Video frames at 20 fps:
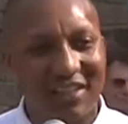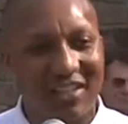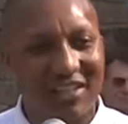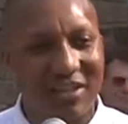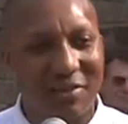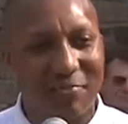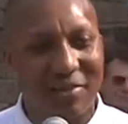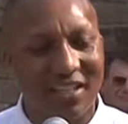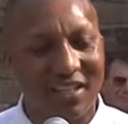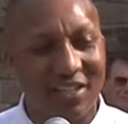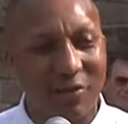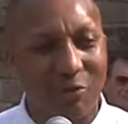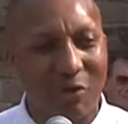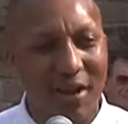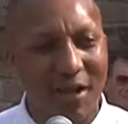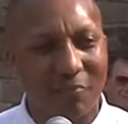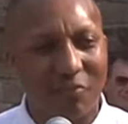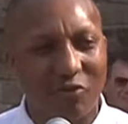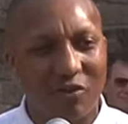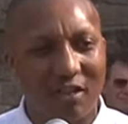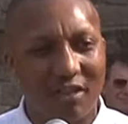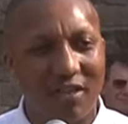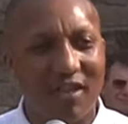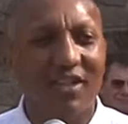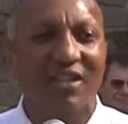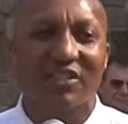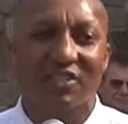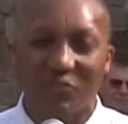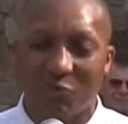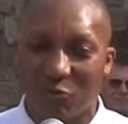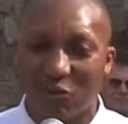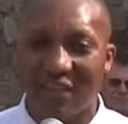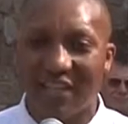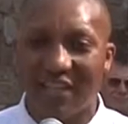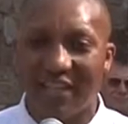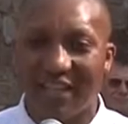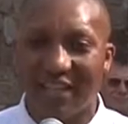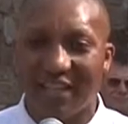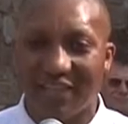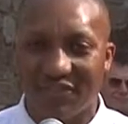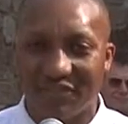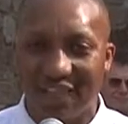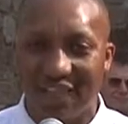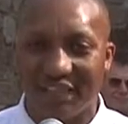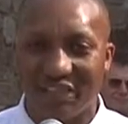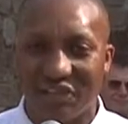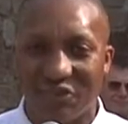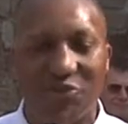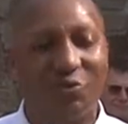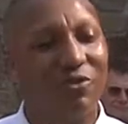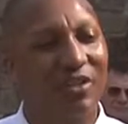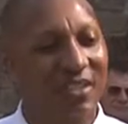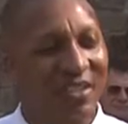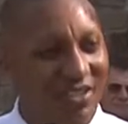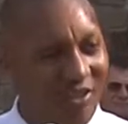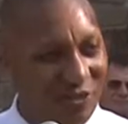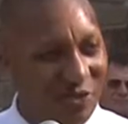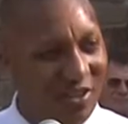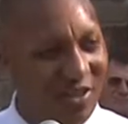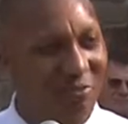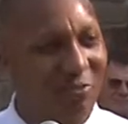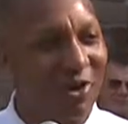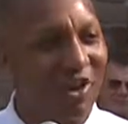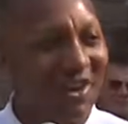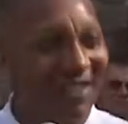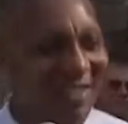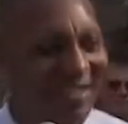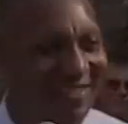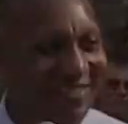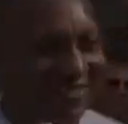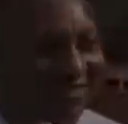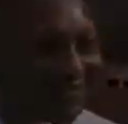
to come in and grab one. So once again, thank you. Enjoy the park.